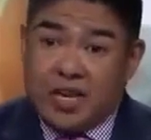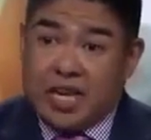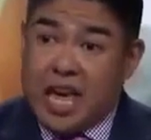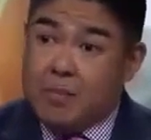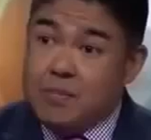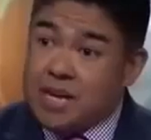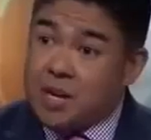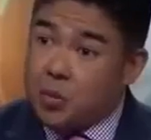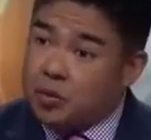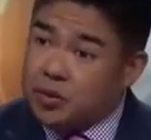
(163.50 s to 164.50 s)
If he can't make
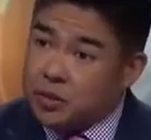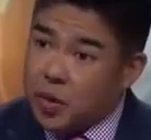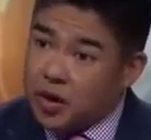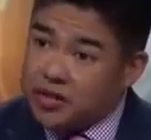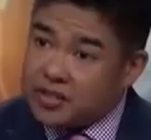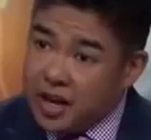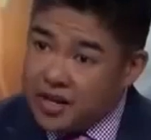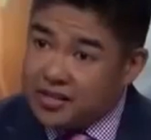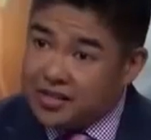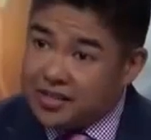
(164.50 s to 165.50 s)
it work with DeMarcus
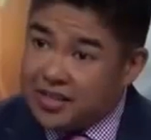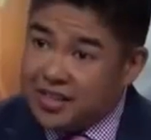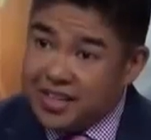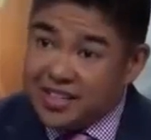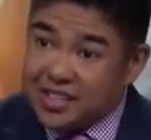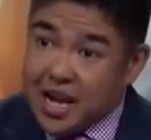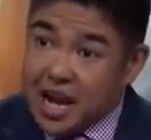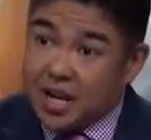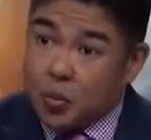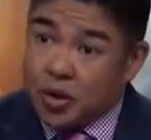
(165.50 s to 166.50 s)
Cousins, it's just
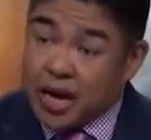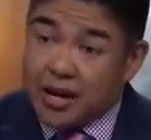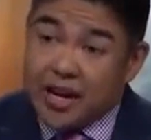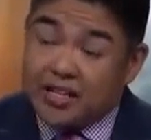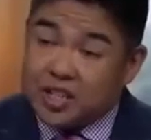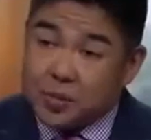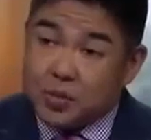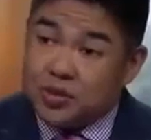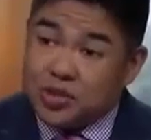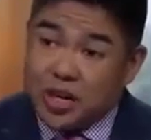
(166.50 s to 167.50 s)
not going to work out. And I just
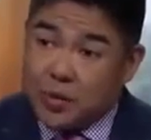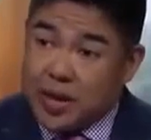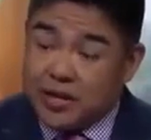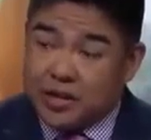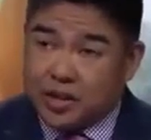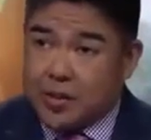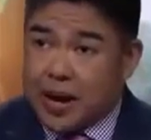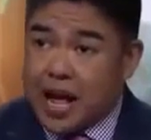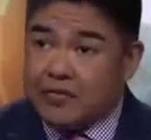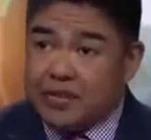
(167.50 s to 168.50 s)
spoke to a general manager
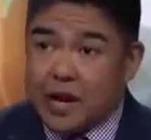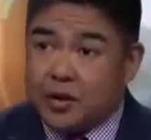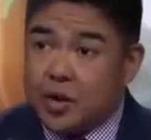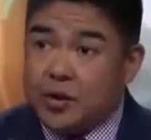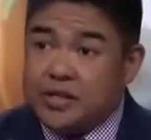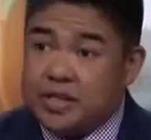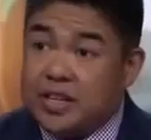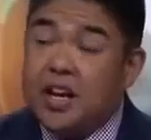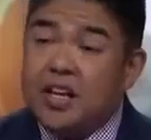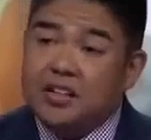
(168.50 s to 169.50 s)
about half an hour ago. He
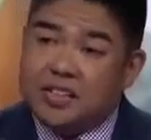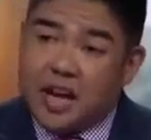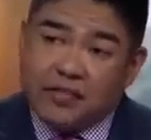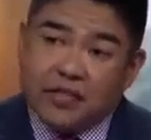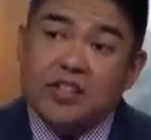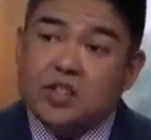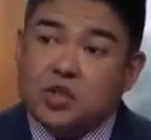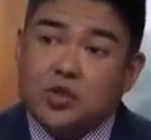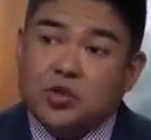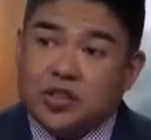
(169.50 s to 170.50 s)
said there definitely is
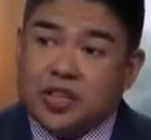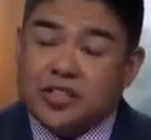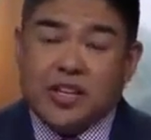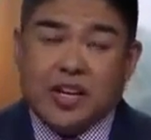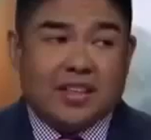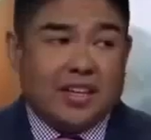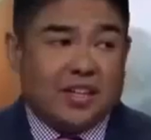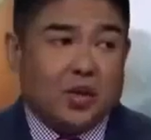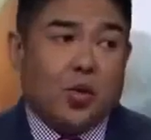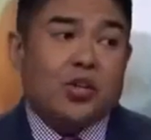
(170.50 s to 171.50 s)
truth to this,
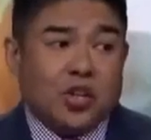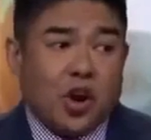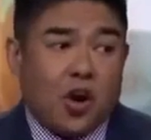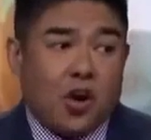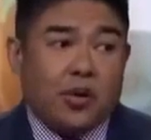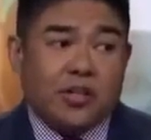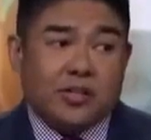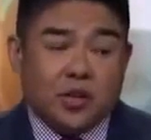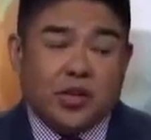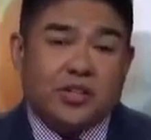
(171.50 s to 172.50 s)
that George Karl
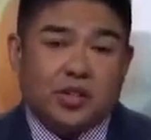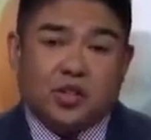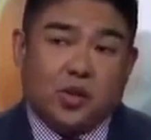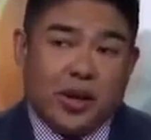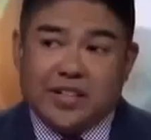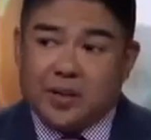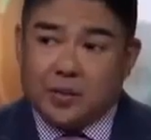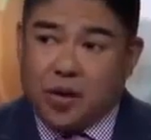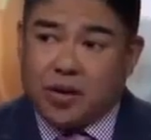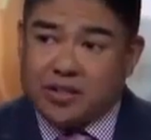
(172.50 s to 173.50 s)
is looking to trade
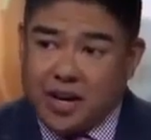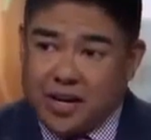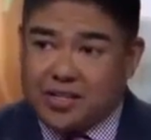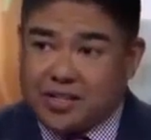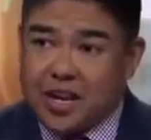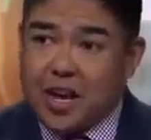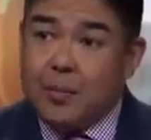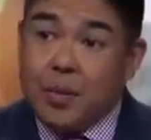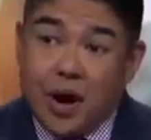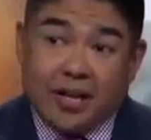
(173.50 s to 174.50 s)
DeMarcus Cousins.
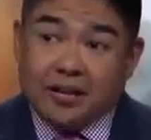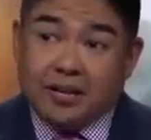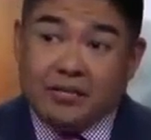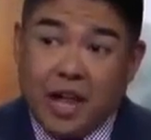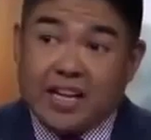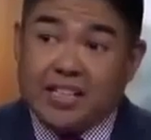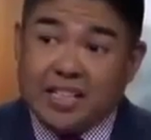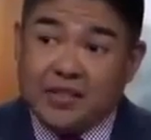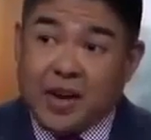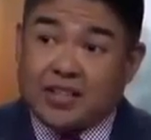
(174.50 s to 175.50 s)
But Vlade
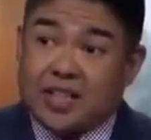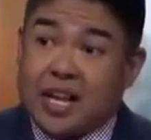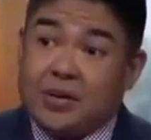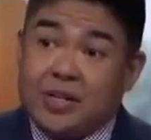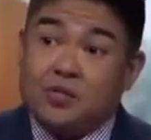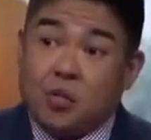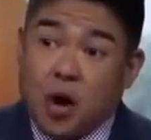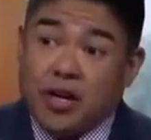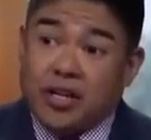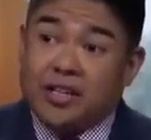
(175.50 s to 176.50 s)
Divac now is
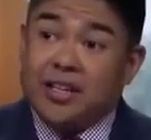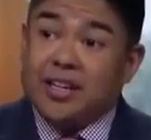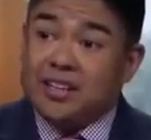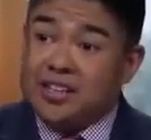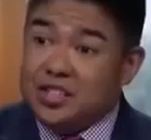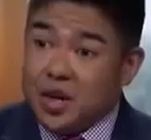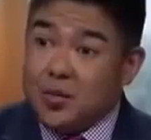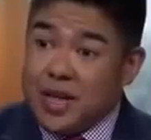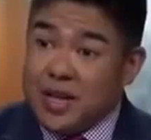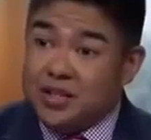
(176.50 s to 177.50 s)
running the
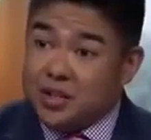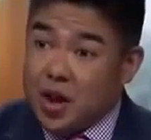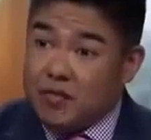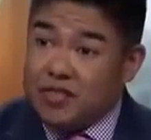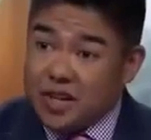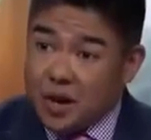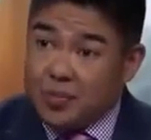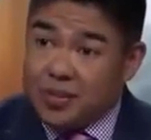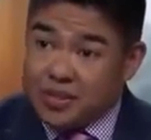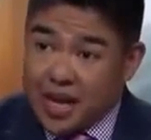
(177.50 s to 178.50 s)
general manager's office
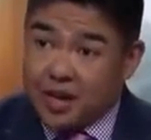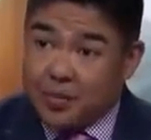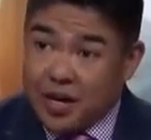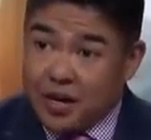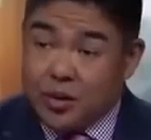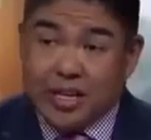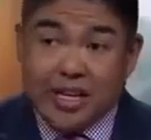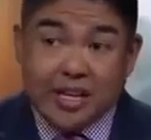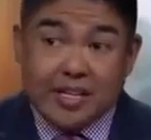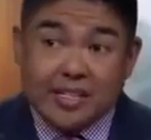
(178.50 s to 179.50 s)
up in Sacramento.
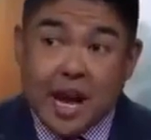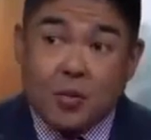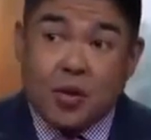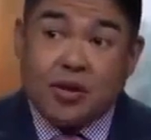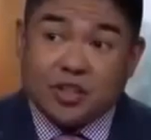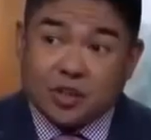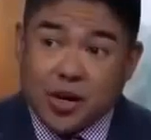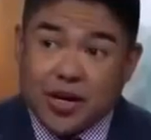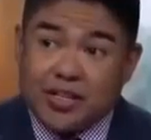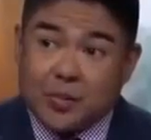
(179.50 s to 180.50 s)
He does not want to
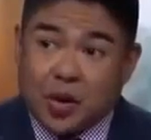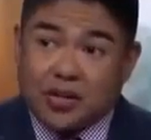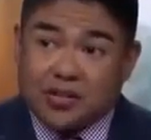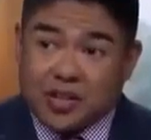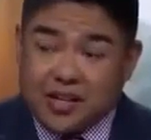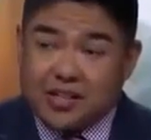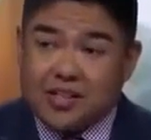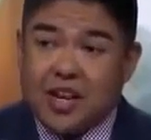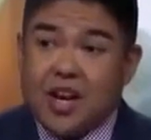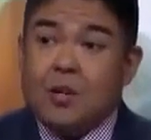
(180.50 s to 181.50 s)
trade DeMarcus
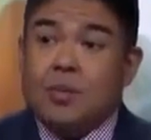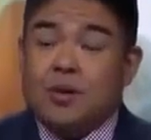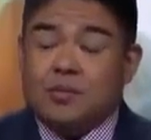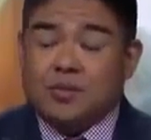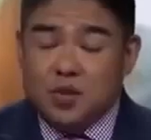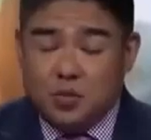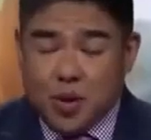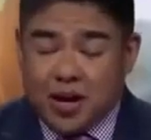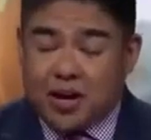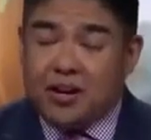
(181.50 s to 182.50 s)
Cousins, but you
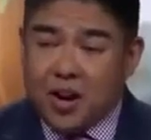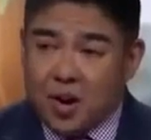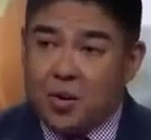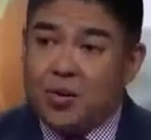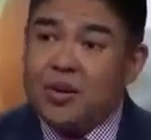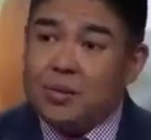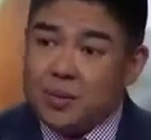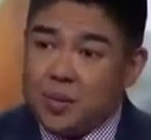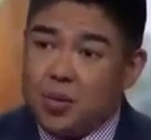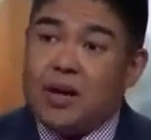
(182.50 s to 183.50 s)
better know
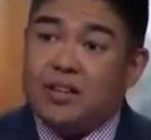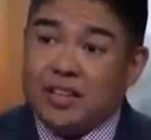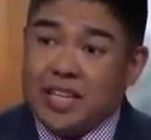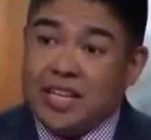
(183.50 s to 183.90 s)
people around the